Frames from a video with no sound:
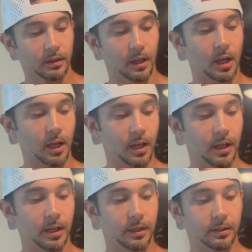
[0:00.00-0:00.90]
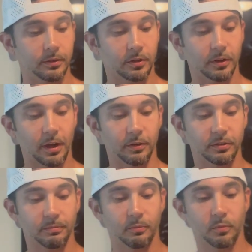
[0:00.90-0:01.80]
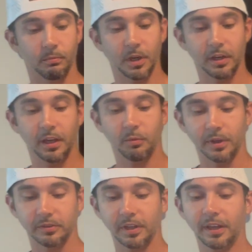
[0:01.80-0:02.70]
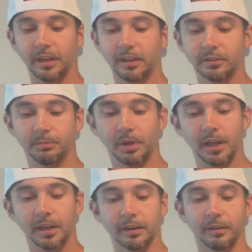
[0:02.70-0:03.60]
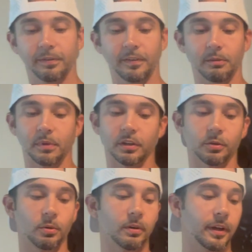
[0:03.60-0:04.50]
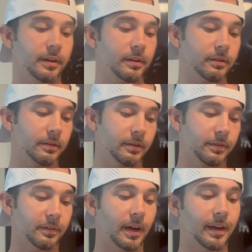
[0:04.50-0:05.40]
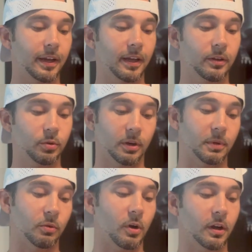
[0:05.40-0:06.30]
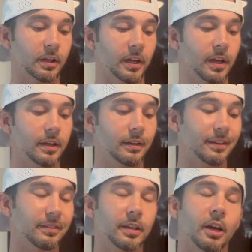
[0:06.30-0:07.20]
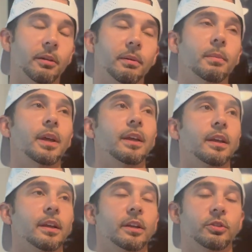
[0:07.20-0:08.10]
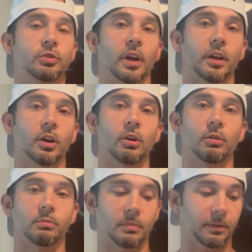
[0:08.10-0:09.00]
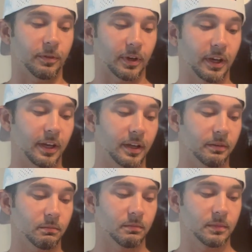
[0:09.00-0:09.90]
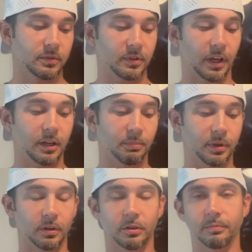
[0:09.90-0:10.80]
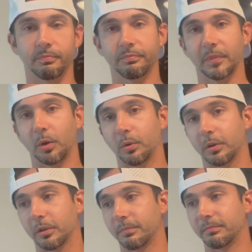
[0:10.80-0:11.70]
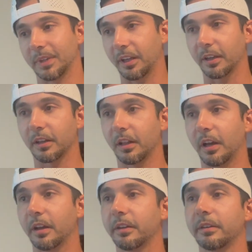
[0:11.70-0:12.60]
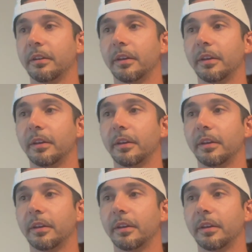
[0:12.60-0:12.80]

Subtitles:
So that was Monday. Wednesday is a bike, 5-minute cool down. Friday, 20-minute walk again. This time, try and go, if you can, slide uphill or incline,